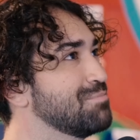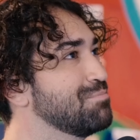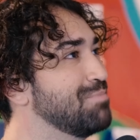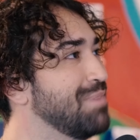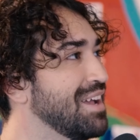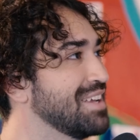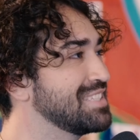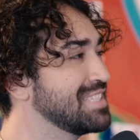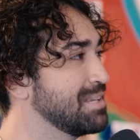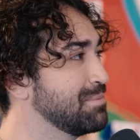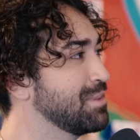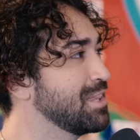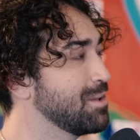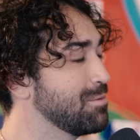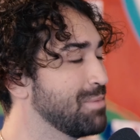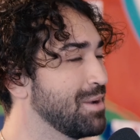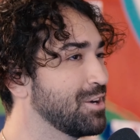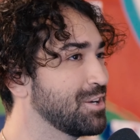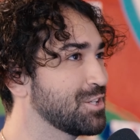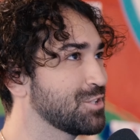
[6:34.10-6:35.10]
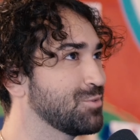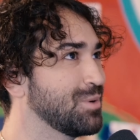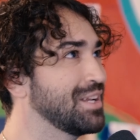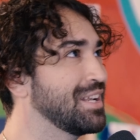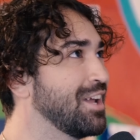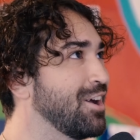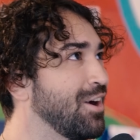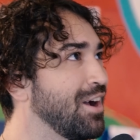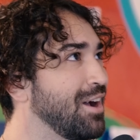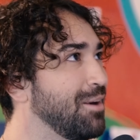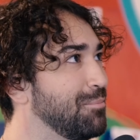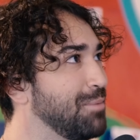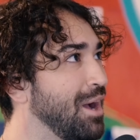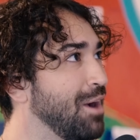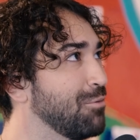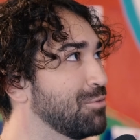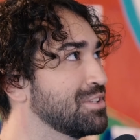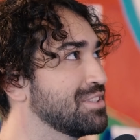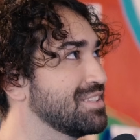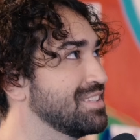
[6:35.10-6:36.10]
Best team in the Americas right now, I
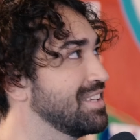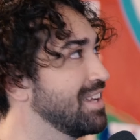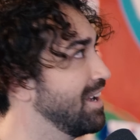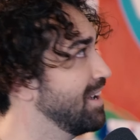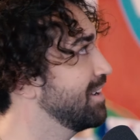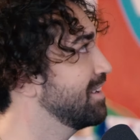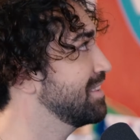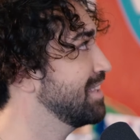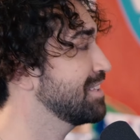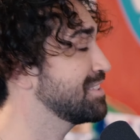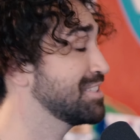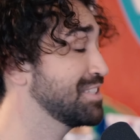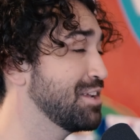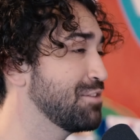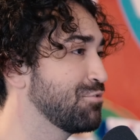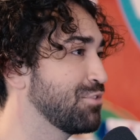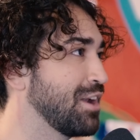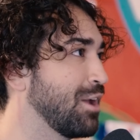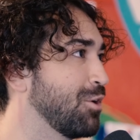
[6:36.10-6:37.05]
would, that's different.